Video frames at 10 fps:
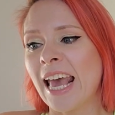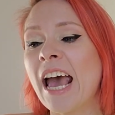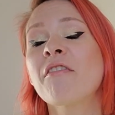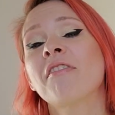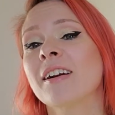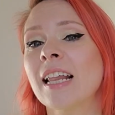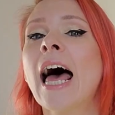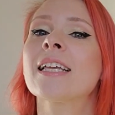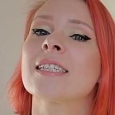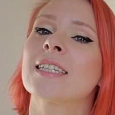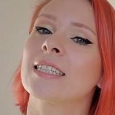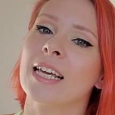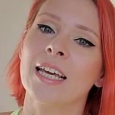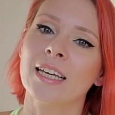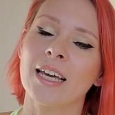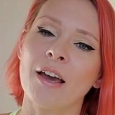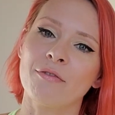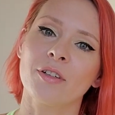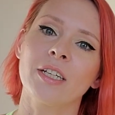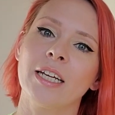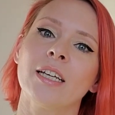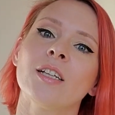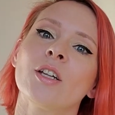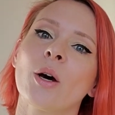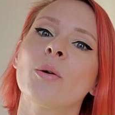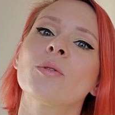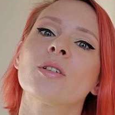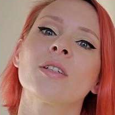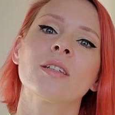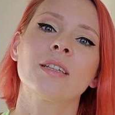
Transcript: everlasting Evernil note